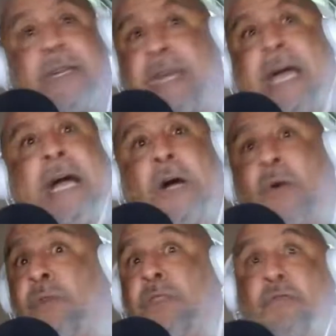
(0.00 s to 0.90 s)
Now
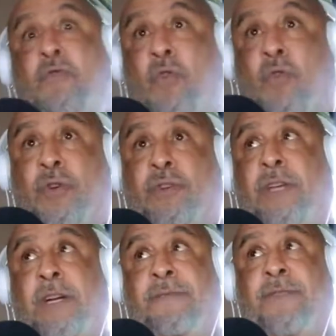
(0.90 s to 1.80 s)
with the new owners
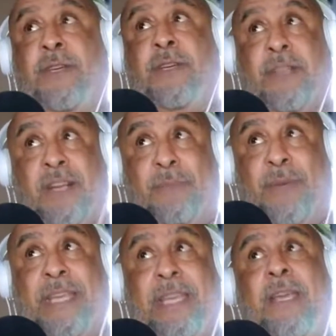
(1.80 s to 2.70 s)
of the
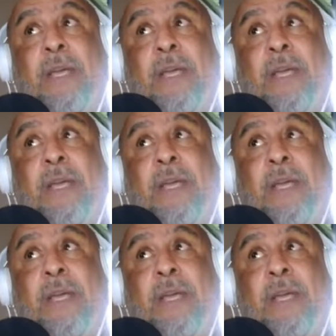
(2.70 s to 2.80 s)
company,